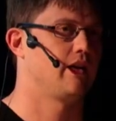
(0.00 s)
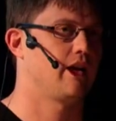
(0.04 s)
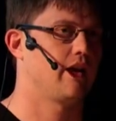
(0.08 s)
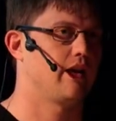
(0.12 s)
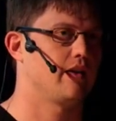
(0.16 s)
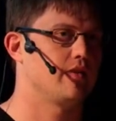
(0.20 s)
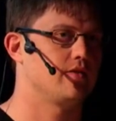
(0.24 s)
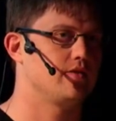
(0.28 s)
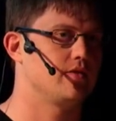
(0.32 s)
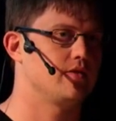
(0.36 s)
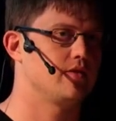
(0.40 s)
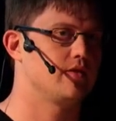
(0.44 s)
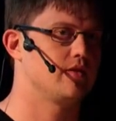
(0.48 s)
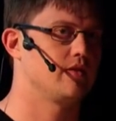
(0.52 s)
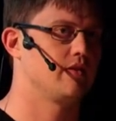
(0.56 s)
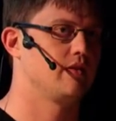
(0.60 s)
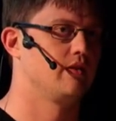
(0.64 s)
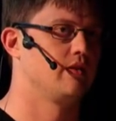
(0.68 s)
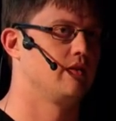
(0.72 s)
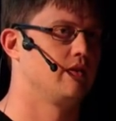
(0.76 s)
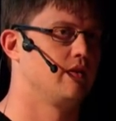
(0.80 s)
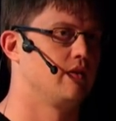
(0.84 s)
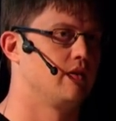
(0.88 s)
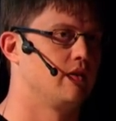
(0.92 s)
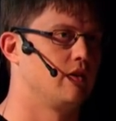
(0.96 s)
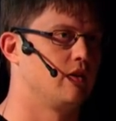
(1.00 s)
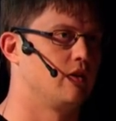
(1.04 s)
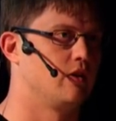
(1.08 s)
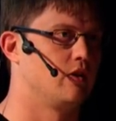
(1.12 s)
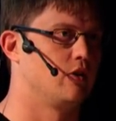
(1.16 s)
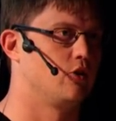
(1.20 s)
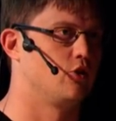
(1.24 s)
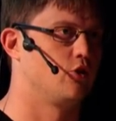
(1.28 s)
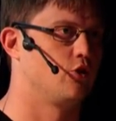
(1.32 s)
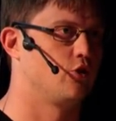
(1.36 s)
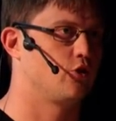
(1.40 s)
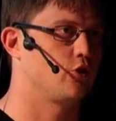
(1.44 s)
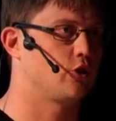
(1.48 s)
And
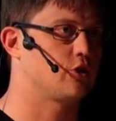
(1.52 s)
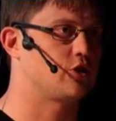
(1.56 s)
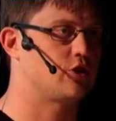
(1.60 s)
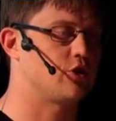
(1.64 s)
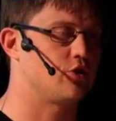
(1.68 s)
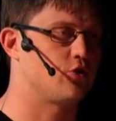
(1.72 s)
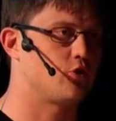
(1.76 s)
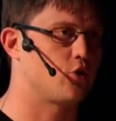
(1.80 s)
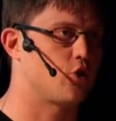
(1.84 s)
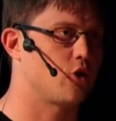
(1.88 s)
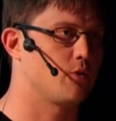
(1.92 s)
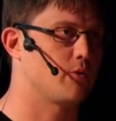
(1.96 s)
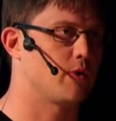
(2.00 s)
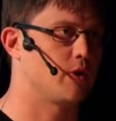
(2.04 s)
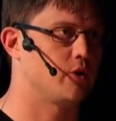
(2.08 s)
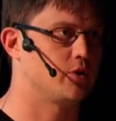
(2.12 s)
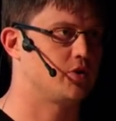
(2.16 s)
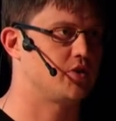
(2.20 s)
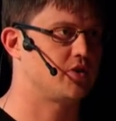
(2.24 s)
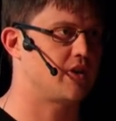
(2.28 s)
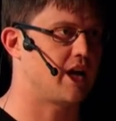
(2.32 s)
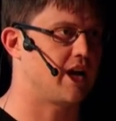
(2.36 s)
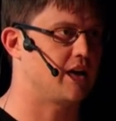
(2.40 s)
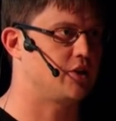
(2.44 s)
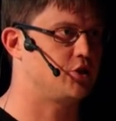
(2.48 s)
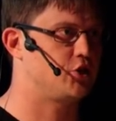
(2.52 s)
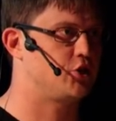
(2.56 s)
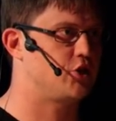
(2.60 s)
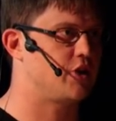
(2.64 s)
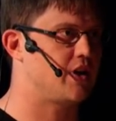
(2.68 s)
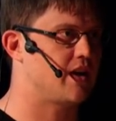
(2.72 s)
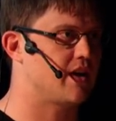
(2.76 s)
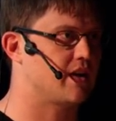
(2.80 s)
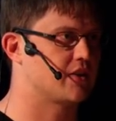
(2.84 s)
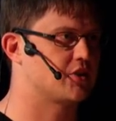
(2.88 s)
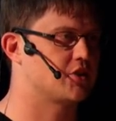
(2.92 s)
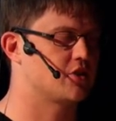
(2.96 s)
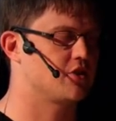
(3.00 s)
first and foremost,
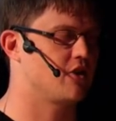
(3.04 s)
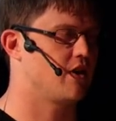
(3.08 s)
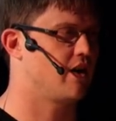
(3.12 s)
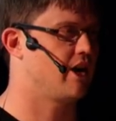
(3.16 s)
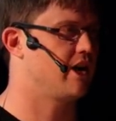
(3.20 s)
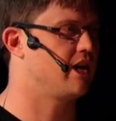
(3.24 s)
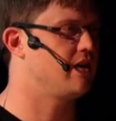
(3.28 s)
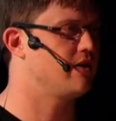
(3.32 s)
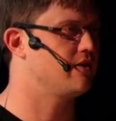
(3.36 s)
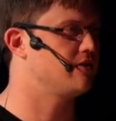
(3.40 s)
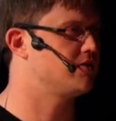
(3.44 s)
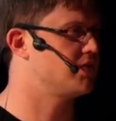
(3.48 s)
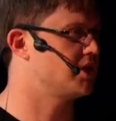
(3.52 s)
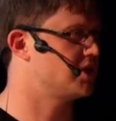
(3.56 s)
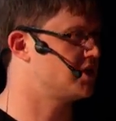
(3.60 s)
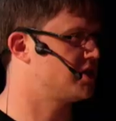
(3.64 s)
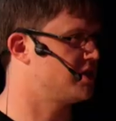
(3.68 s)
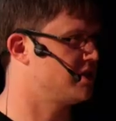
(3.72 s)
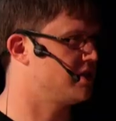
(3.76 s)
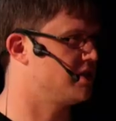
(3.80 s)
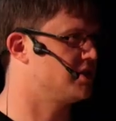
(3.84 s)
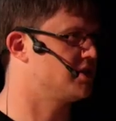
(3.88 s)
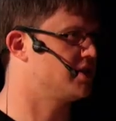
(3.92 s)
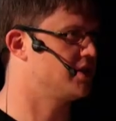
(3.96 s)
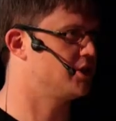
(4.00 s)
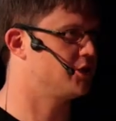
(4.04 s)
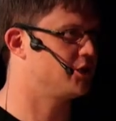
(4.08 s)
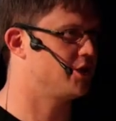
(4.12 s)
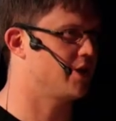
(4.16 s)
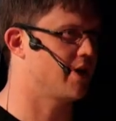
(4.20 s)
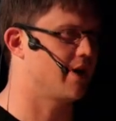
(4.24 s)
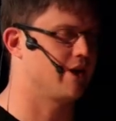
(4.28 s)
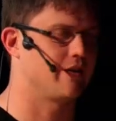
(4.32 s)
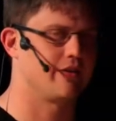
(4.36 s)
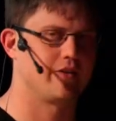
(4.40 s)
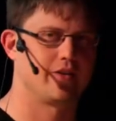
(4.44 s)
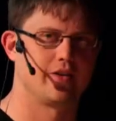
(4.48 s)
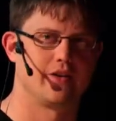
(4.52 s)
SGX kind of doesn't exist
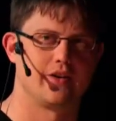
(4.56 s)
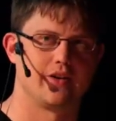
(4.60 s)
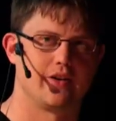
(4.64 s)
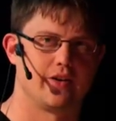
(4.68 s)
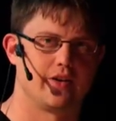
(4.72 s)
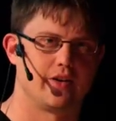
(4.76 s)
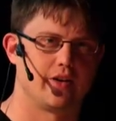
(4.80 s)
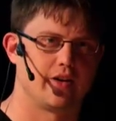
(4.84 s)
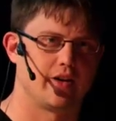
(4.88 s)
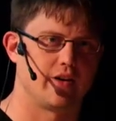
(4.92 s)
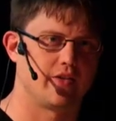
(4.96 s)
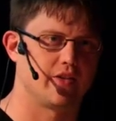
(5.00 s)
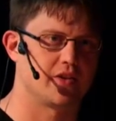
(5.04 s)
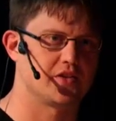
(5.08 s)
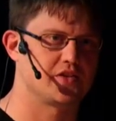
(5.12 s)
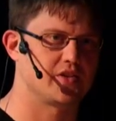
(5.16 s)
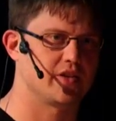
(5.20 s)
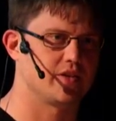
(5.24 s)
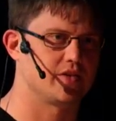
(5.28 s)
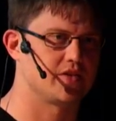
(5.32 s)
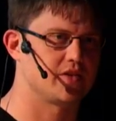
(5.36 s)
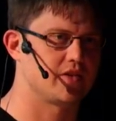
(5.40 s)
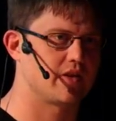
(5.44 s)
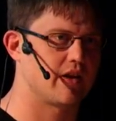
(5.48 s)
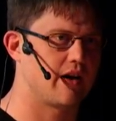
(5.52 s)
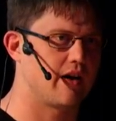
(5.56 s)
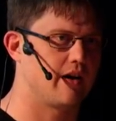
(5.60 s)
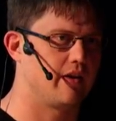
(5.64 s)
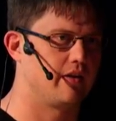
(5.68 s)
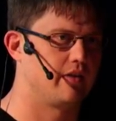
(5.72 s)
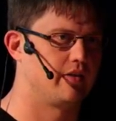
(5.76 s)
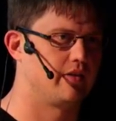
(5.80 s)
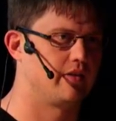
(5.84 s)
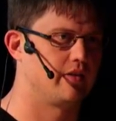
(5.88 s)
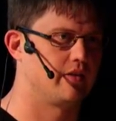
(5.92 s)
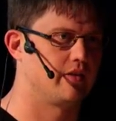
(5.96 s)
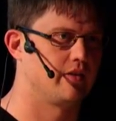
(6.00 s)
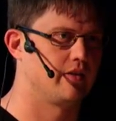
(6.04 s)
yet in the sense
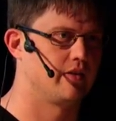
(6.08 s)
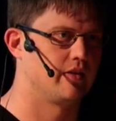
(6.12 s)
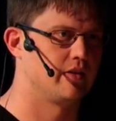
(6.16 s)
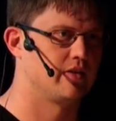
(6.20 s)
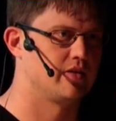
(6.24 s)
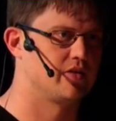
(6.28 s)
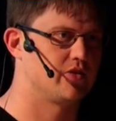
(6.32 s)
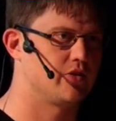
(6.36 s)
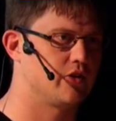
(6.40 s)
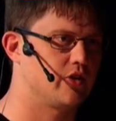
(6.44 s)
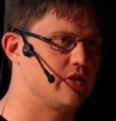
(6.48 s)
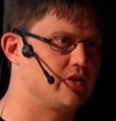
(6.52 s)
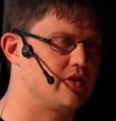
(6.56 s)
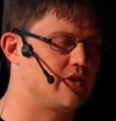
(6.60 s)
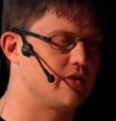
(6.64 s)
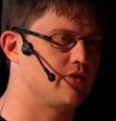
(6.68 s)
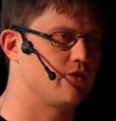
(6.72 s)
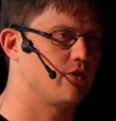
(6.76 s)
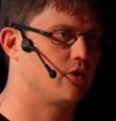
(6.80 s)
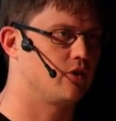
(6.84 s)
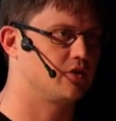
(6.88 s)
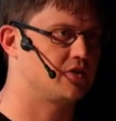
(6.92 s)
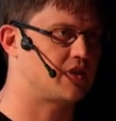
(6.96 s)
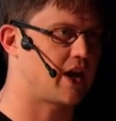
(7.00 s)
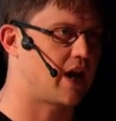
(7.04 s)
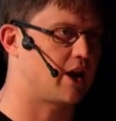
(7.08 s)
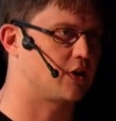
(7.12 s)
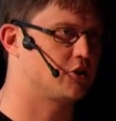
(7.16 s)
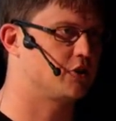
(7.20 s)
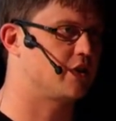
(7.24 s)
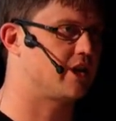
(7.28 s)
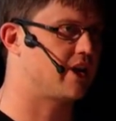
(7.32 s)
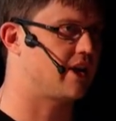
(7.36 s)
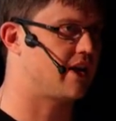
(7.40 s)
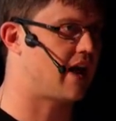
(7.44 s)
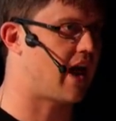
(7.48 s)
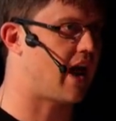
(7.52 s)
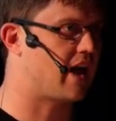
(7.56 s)
that it's very difficult to
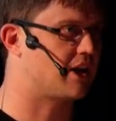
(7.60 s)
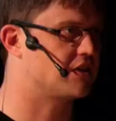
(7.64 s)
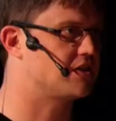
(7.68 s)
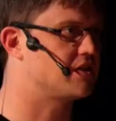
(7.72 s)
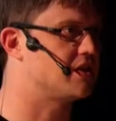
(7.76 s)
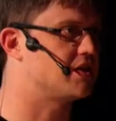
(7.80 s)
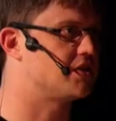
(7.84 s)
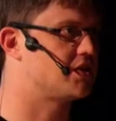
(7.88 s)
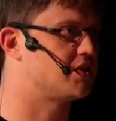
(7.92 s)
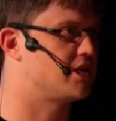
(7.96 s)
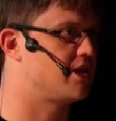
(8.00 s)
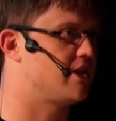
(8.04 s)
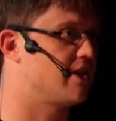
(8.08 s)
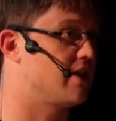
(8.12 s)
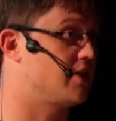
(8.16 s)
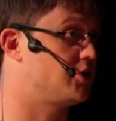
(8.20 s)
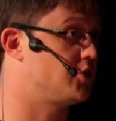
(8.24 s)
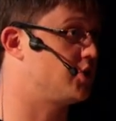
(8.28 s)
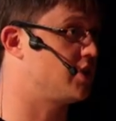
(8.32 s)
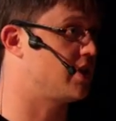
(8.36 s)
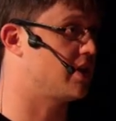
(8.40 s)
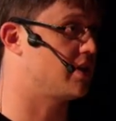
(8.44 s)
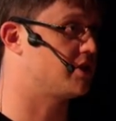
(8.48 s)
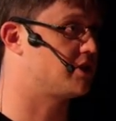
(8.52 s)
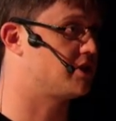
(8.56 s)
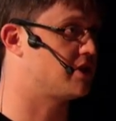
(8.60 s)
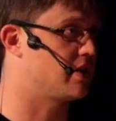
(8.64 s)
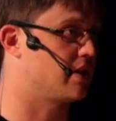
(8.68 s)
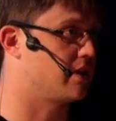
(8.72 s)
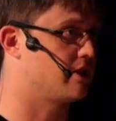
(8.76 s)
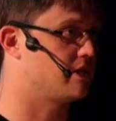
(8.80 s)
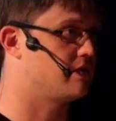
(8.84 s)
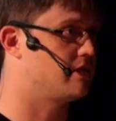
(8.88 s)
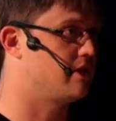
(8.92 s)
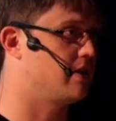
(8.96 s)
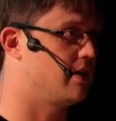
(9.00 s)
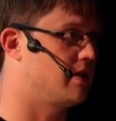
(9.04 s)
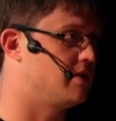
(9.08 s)
actually get access to the SGX te-
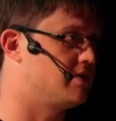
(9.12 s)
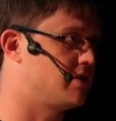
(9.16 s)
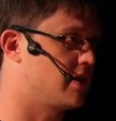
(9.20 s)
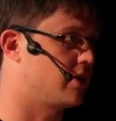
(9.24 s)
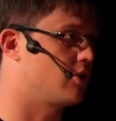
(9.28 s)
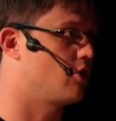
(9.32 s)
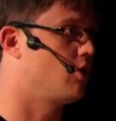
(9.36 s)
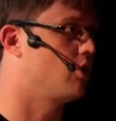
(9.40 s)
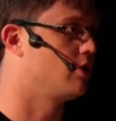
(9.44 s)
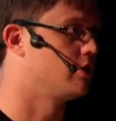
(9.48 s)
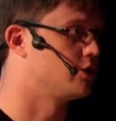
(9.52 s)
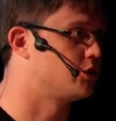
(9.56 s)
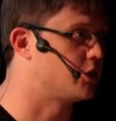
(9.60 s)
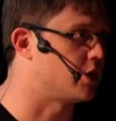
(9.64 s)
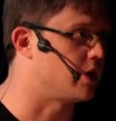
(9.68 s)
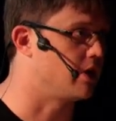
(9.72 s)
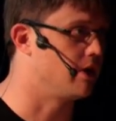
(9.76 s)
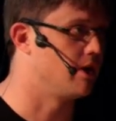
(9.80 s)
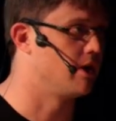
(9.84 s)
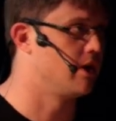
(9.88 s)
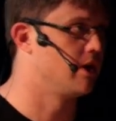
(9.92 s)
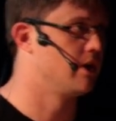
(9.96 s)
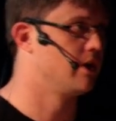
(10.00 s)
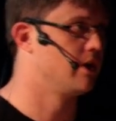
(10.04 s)
uh, technology.